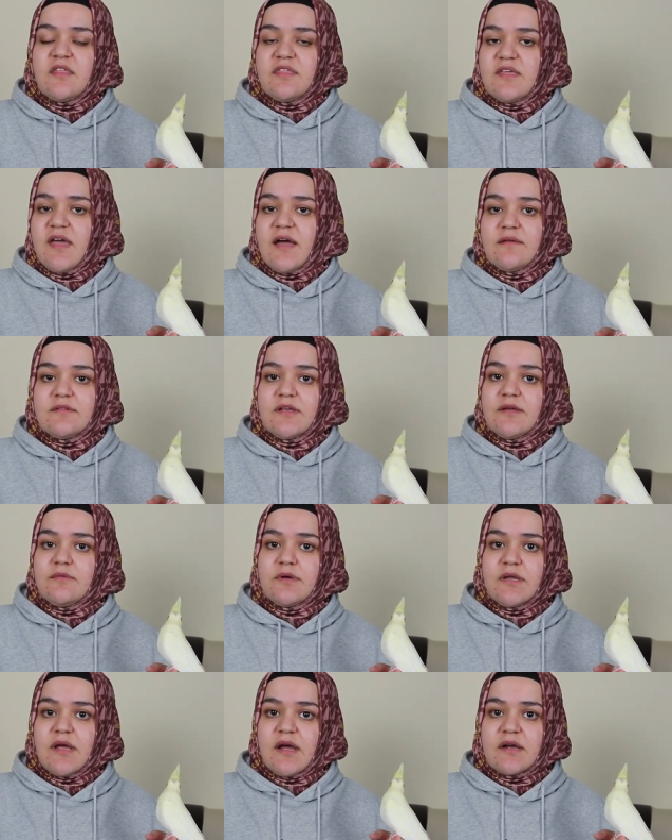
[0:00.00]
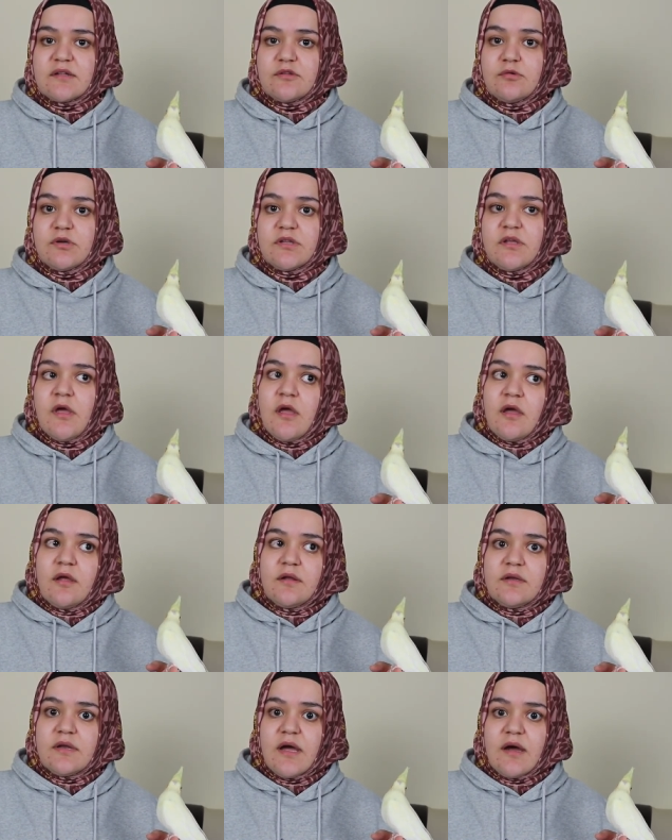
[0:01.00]
see how they react to it.
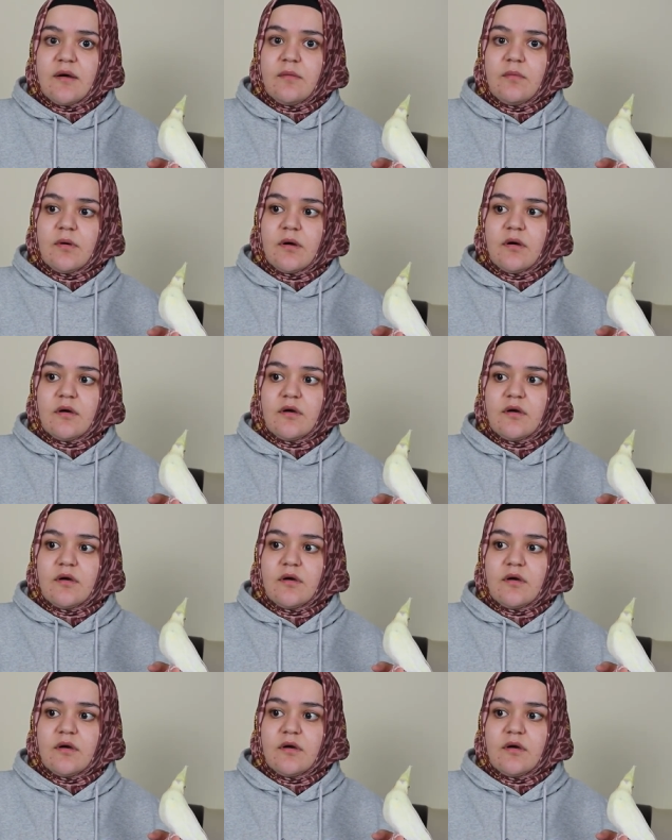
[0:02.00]
Now,